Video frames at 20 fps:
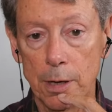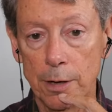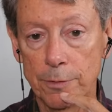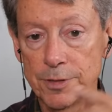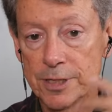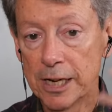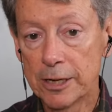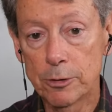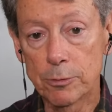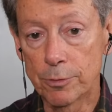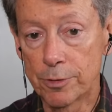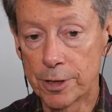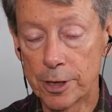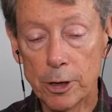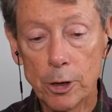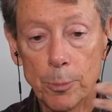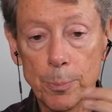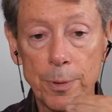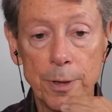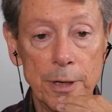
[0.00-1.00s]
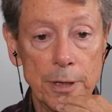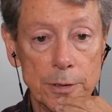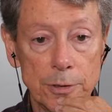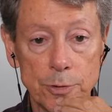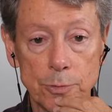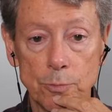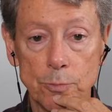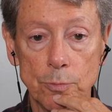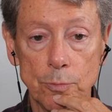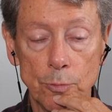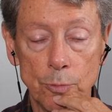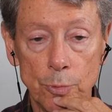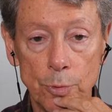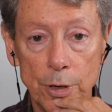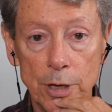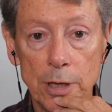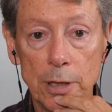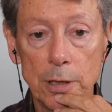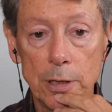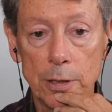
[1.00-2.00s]
of psychotherapy is
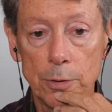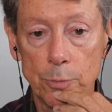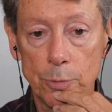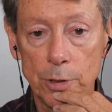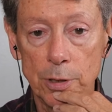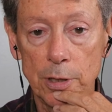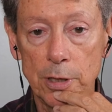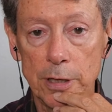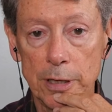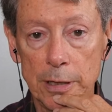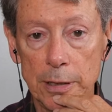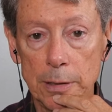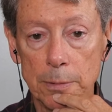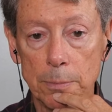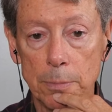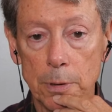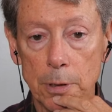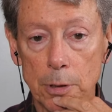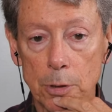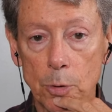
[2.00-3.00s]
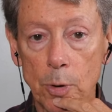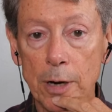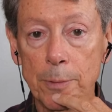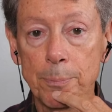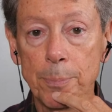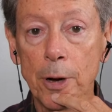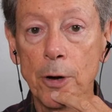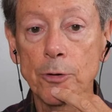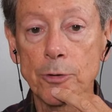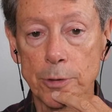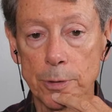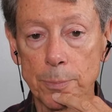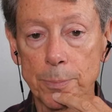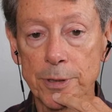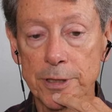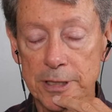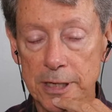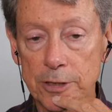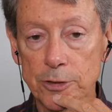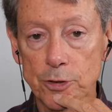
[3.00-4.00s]
really, really quite
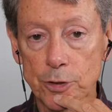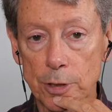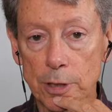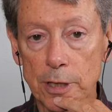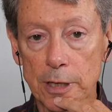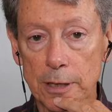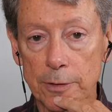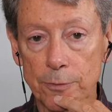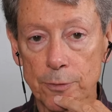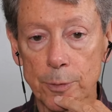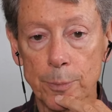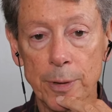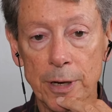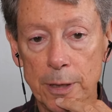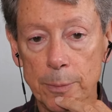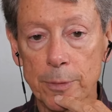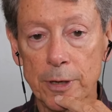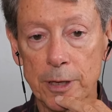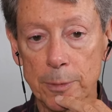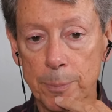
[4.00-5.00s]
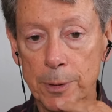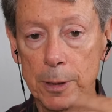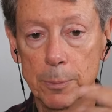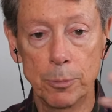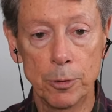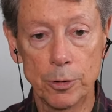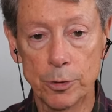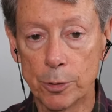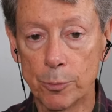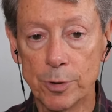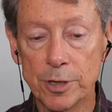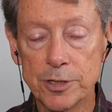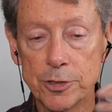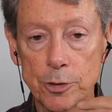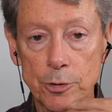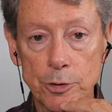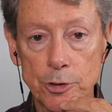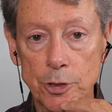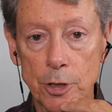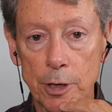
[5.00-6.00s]
potent potentially for many, many people. And the
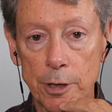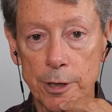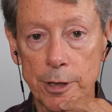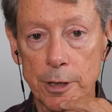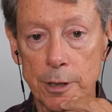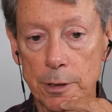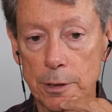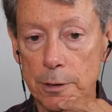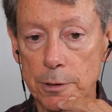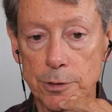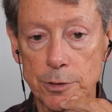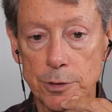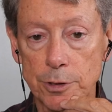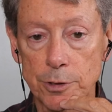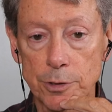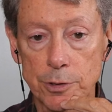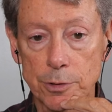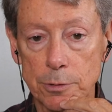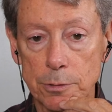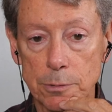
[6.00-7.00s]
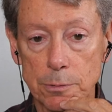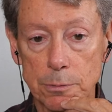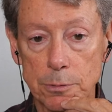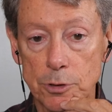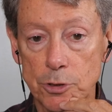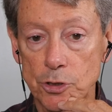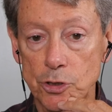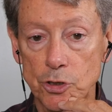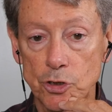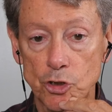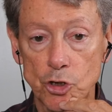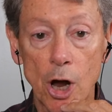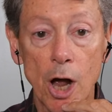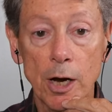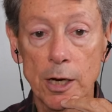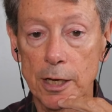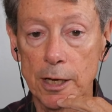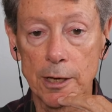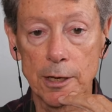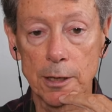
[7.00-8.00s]
research on it is just
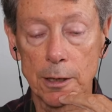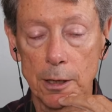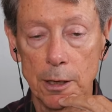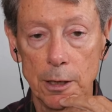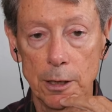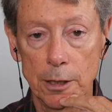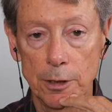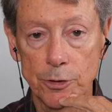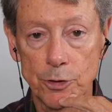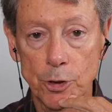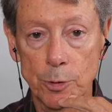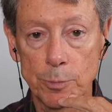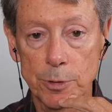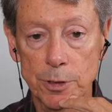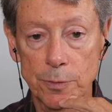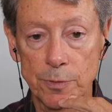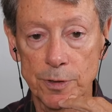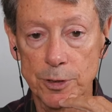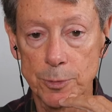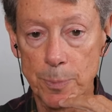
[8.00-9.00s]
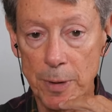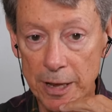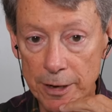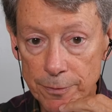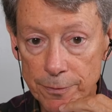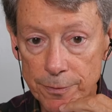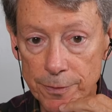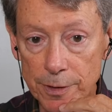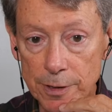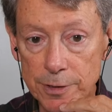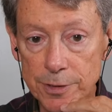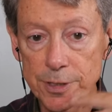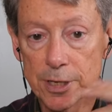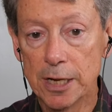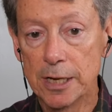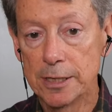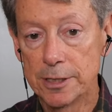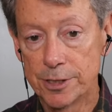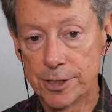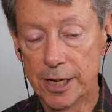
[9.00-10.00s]
shocking in terms of its benefits.
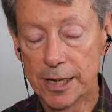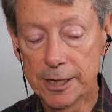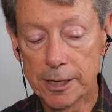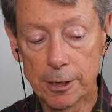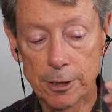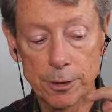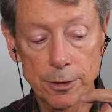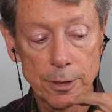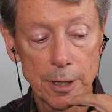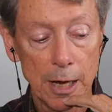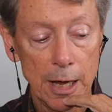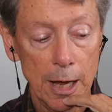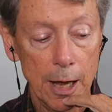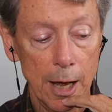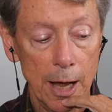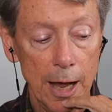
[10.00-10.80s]
Second,